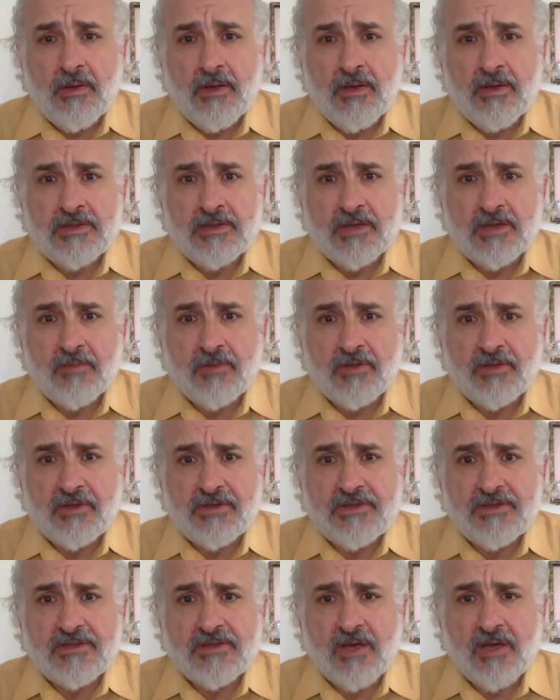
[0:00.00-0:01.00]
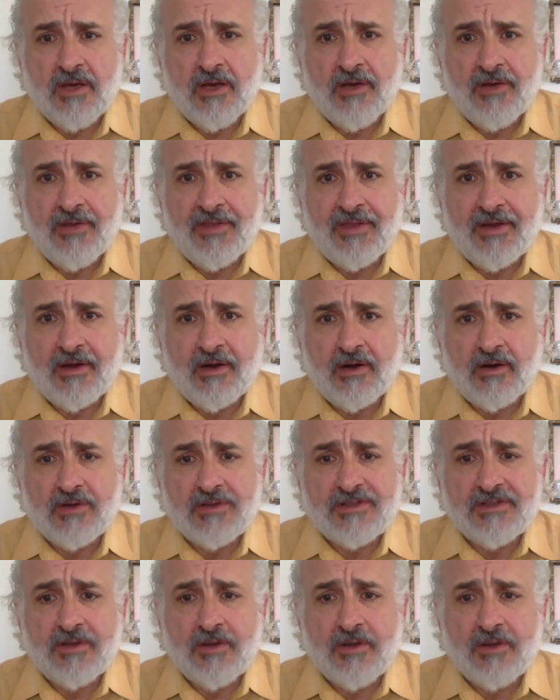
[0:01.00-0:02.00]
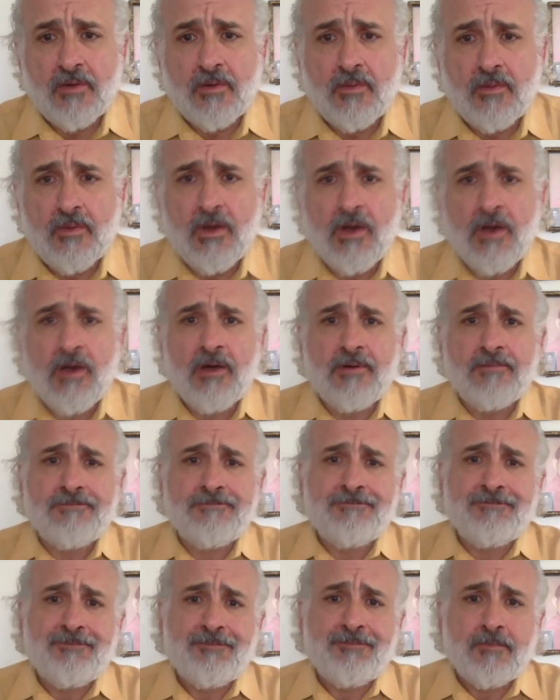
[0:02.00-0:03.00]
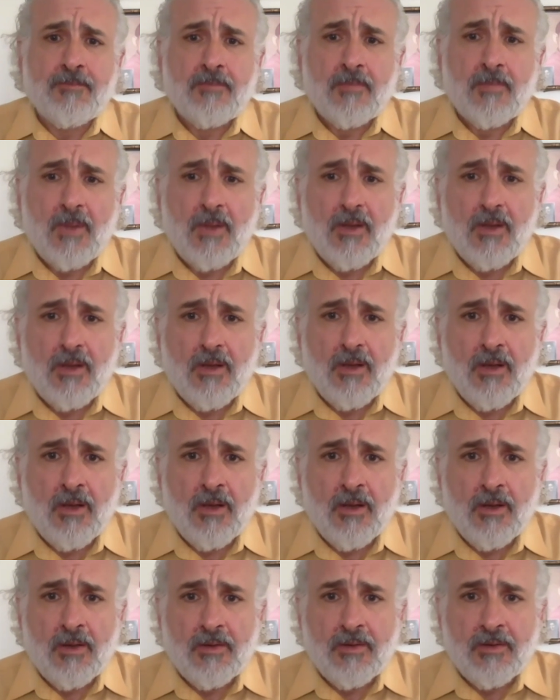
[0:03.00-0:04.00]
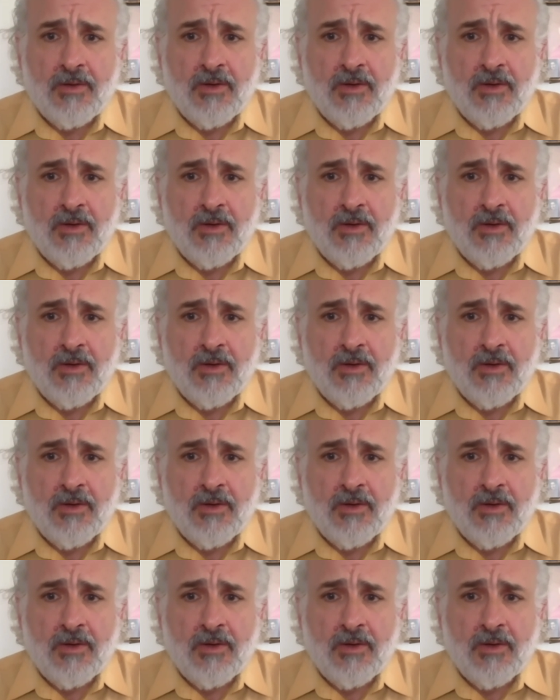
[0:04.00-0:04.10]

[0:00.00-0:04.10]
assemblies there. So I'm a